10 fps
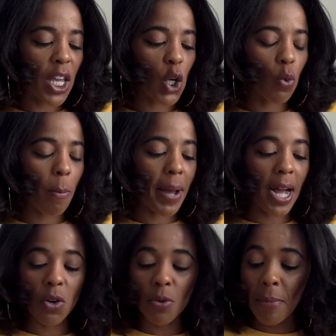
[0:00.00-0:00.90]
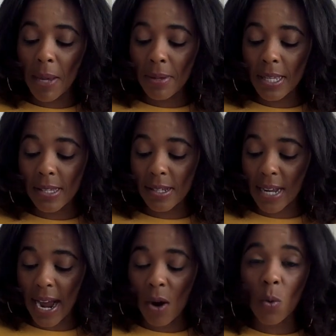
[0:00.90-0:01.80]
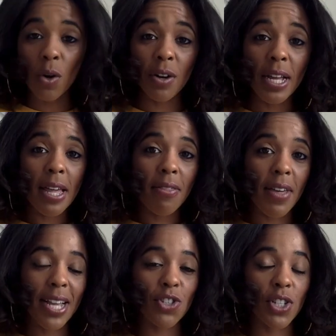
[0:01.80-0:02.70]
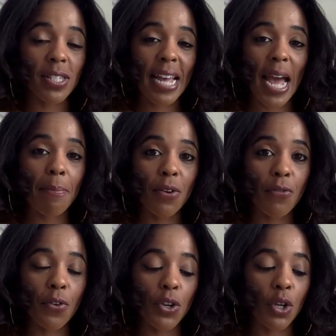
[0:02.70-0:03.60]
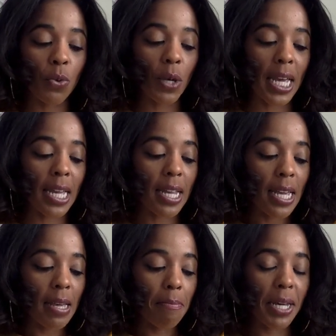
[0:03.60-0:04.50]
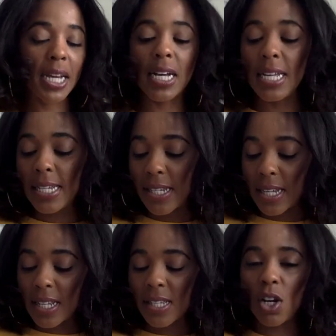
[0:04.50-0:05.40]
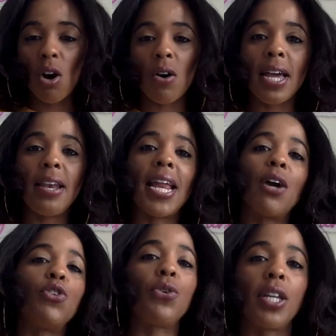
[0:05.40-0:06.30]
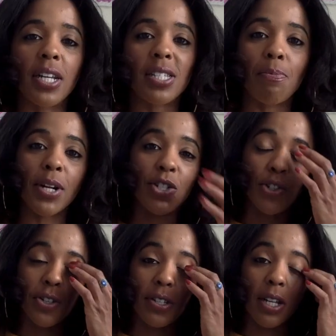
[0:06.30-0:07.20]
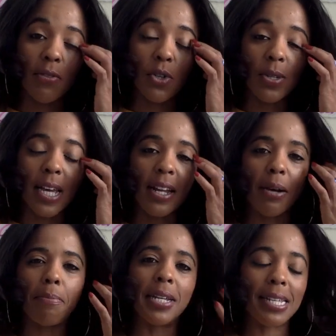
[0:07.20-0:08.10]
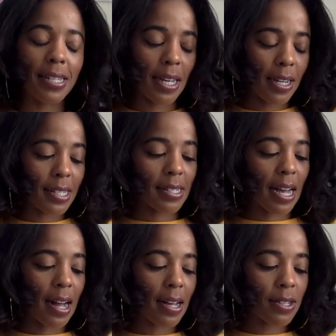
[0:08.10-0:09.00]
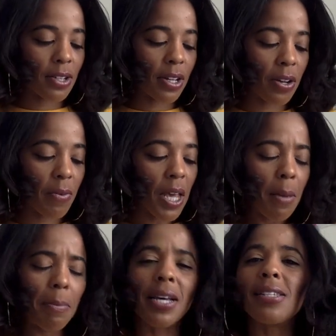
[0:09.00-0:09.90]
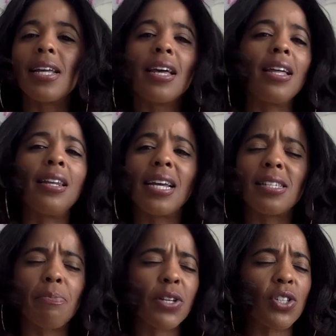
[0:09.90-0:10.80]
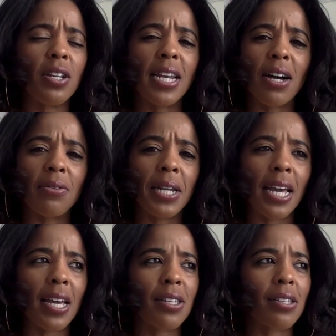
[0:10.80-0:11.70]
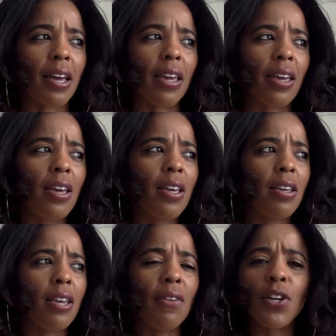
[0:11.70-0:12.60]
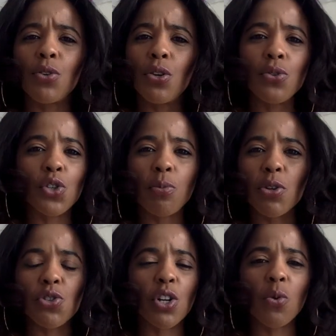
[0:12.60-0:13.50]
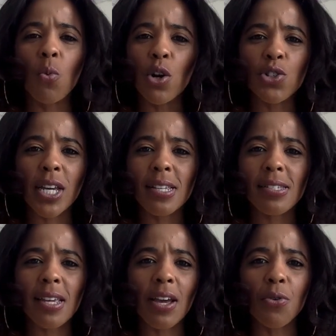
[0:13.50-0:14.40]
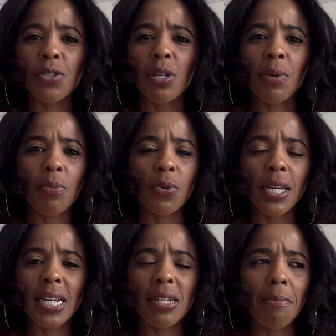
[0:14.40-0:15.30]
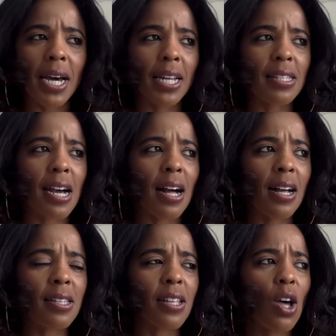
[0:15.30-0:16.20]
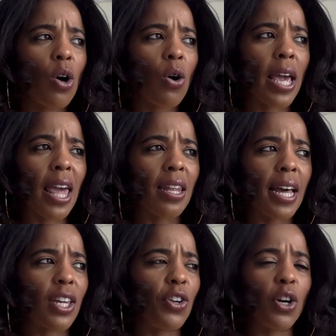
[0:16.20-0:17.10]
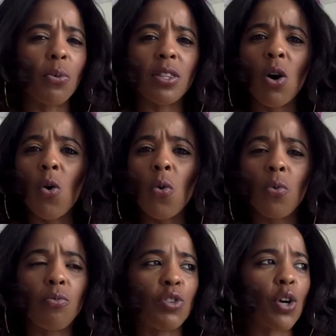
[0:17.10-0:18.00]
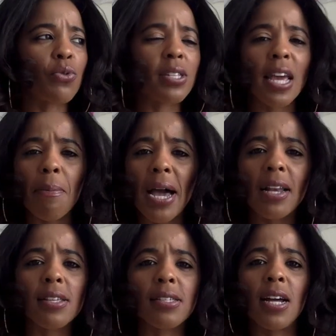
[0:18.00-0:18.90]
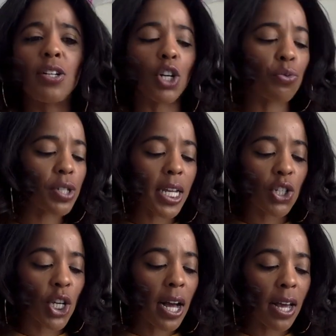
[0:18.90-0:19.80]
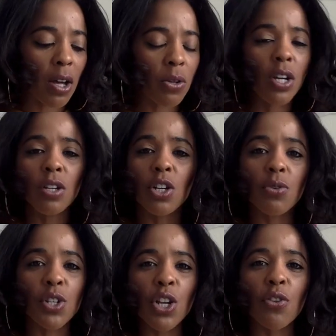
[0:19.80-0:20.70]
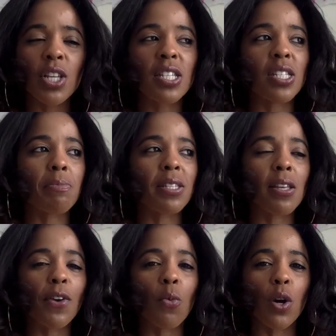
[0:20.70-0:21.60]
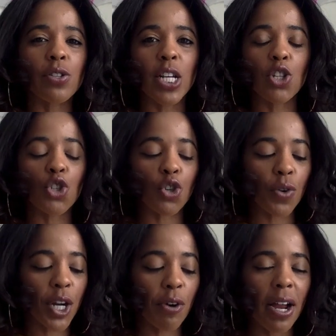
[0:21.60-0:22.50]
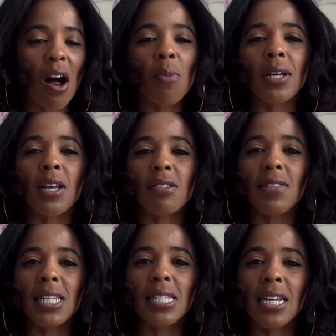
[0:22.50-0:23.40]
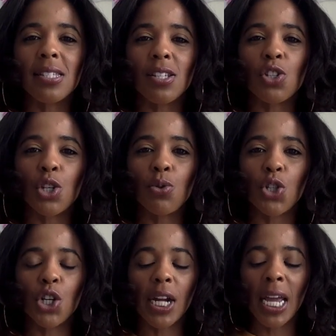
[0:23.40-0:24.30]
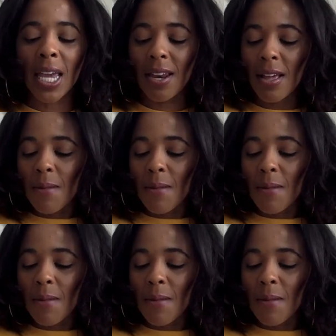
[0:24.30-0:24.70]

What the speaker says: and you were bound, maybe this tower that just happened for you, it, because it's gone, now you can express yourself. So it's kind of like a blessing in disguise, you know, because like especially nowadays, like even on YouTube, there's certain words you can't say, or some people will get demonetized. And like, you know, with the whole don't say Palestine, don't say child, don't, you know, these specific words that triggering all because of this institution you're in.